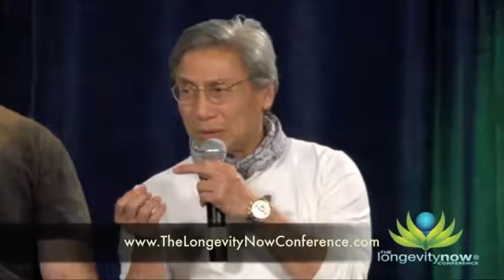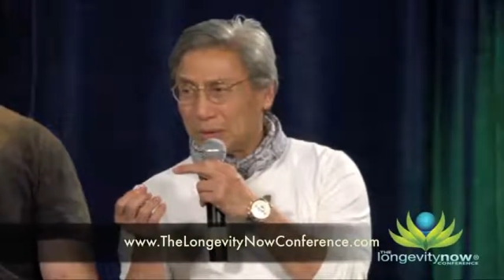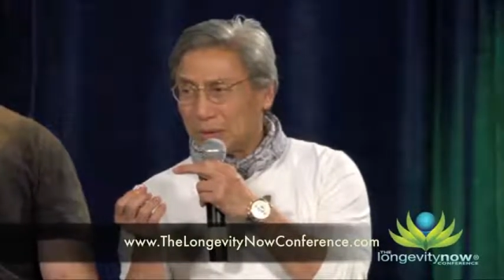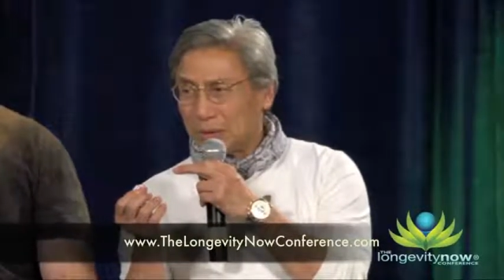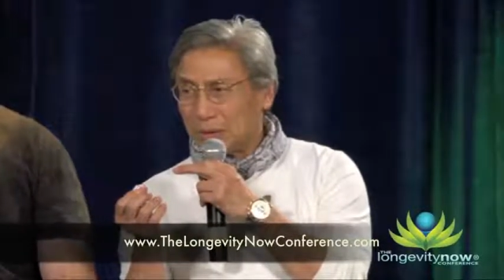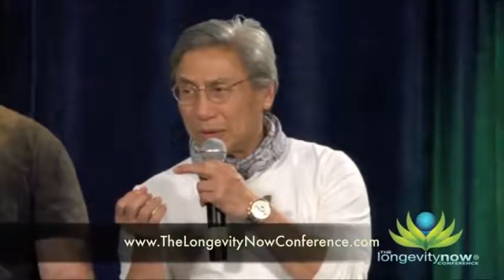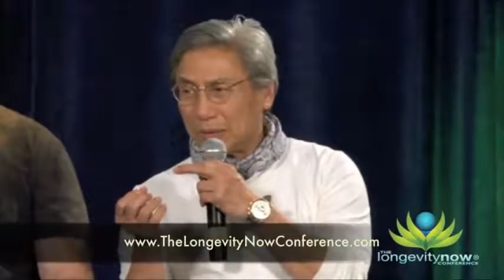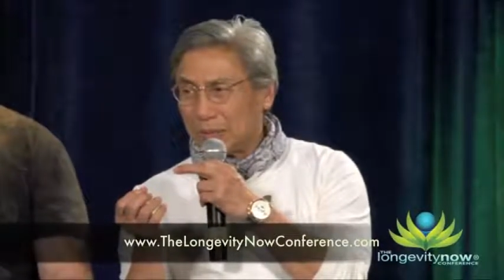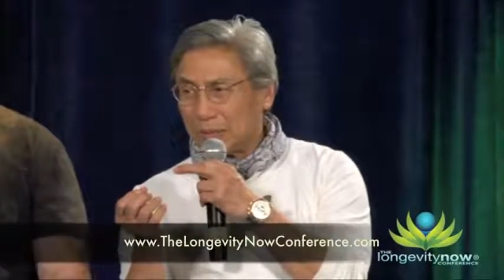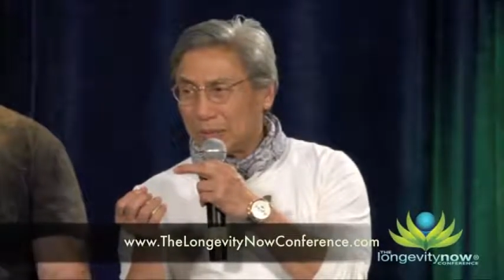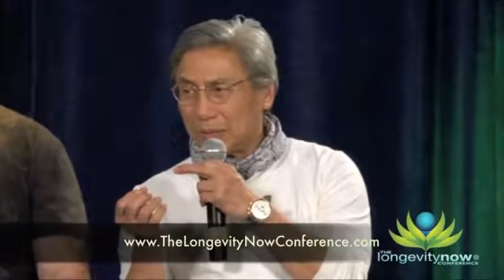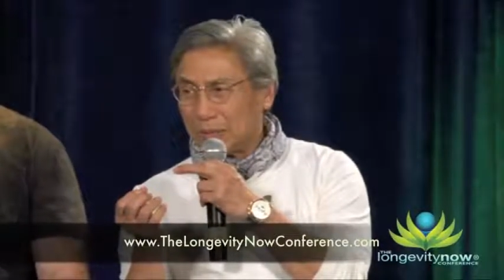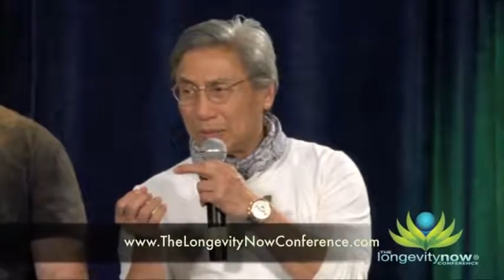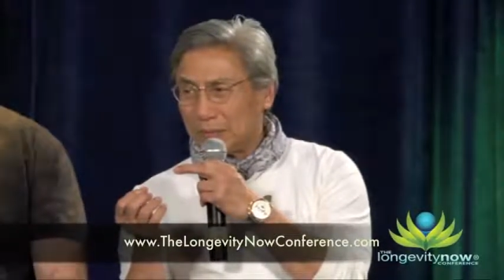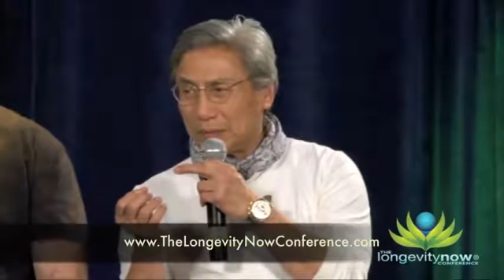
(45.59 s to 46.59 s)

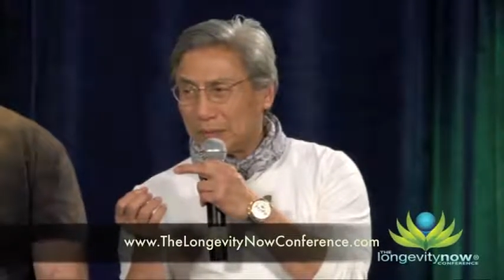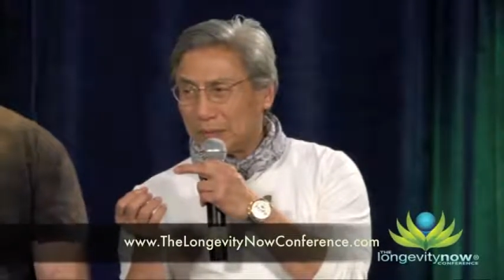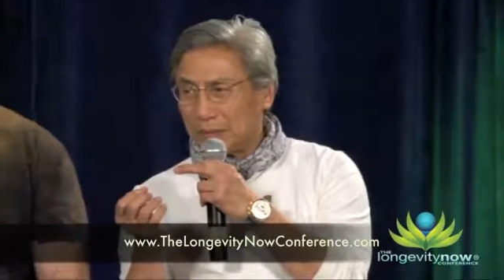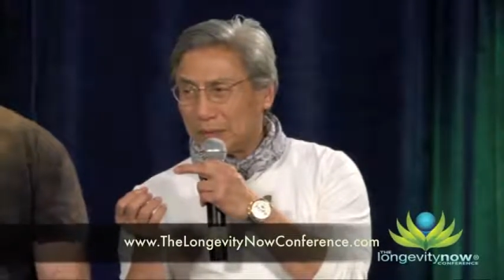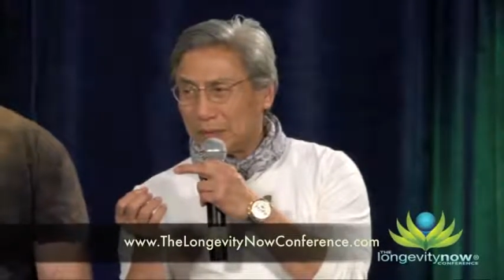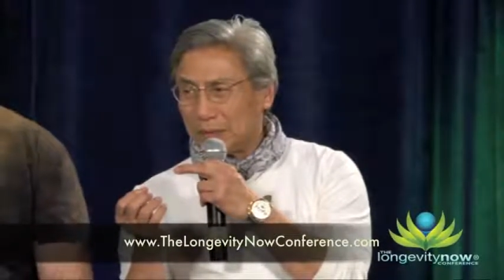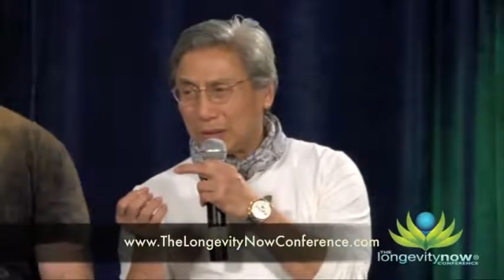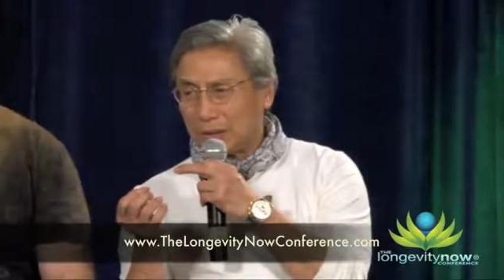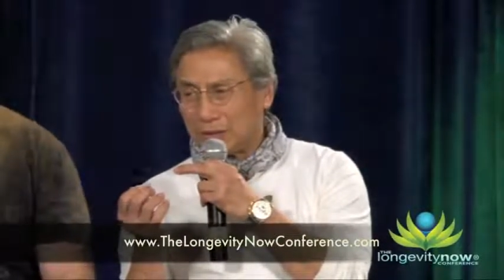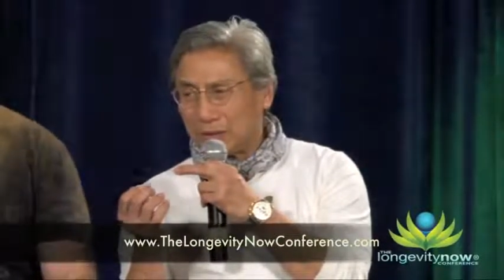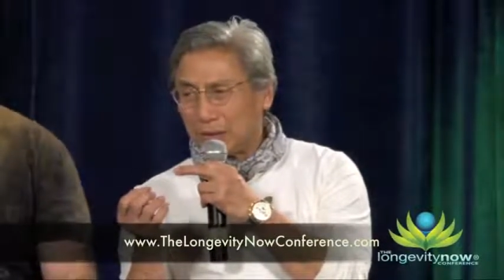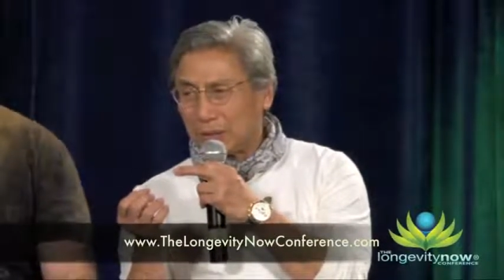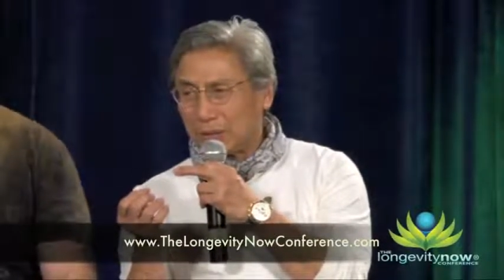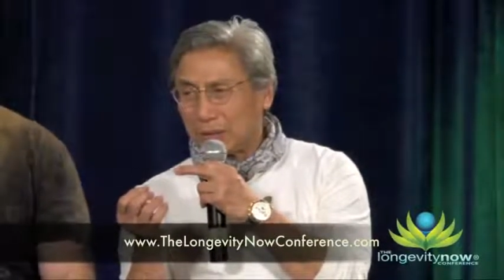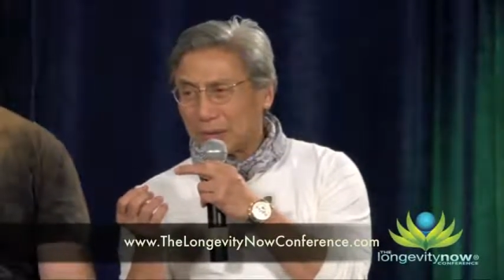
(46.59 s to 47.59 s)
And they
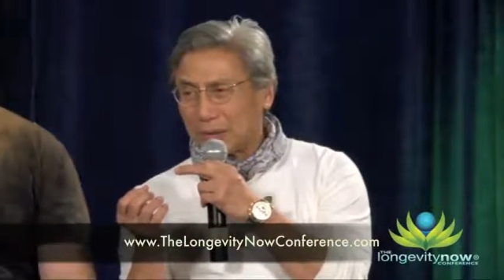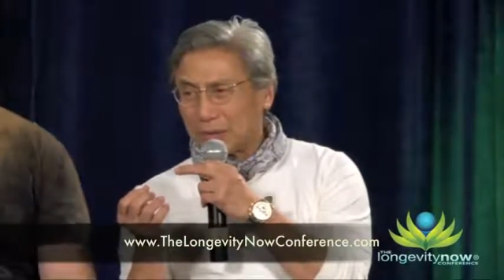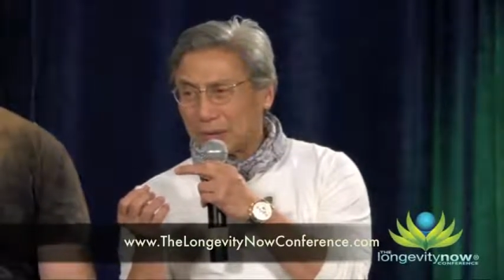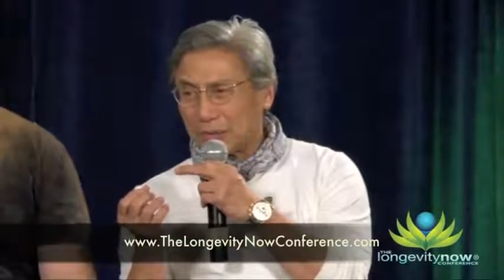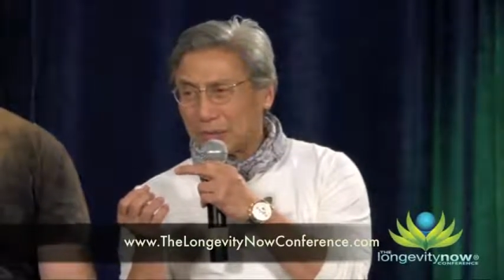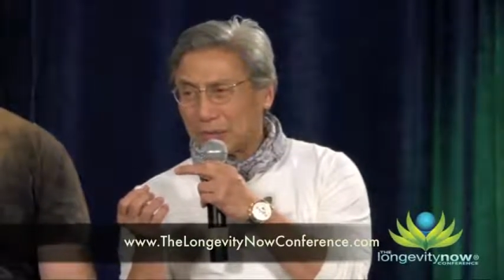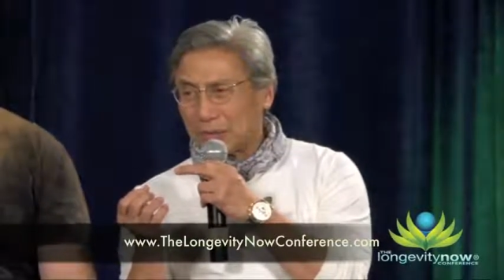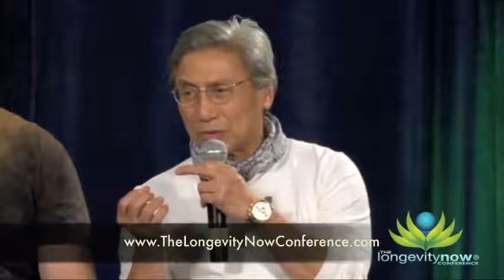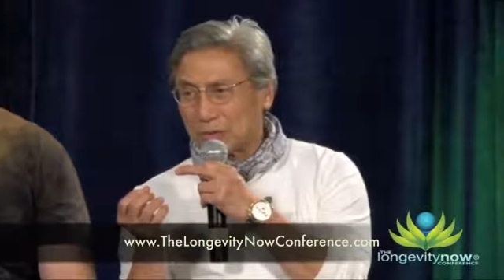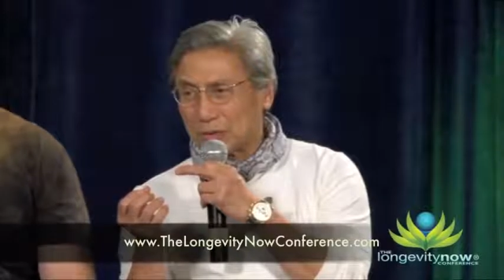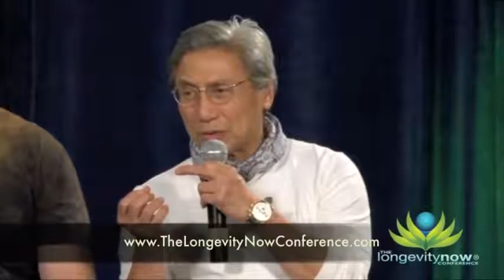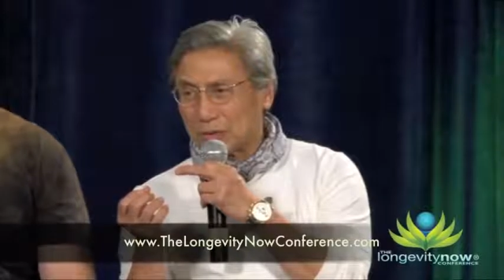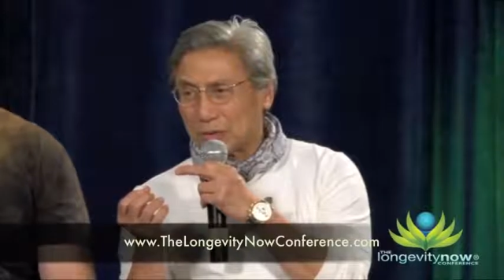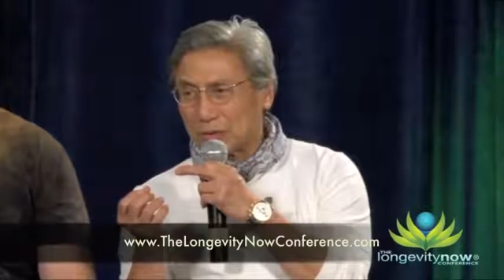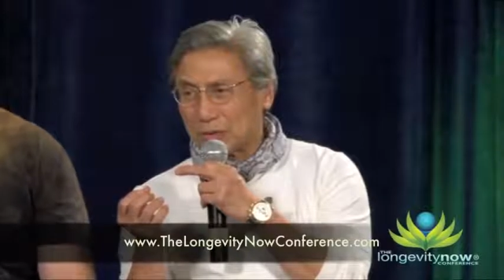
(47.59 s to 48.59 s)
talk about
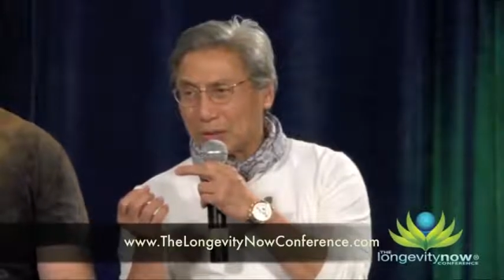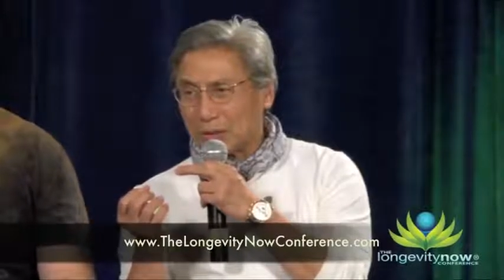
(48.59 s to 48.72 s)
estrogens,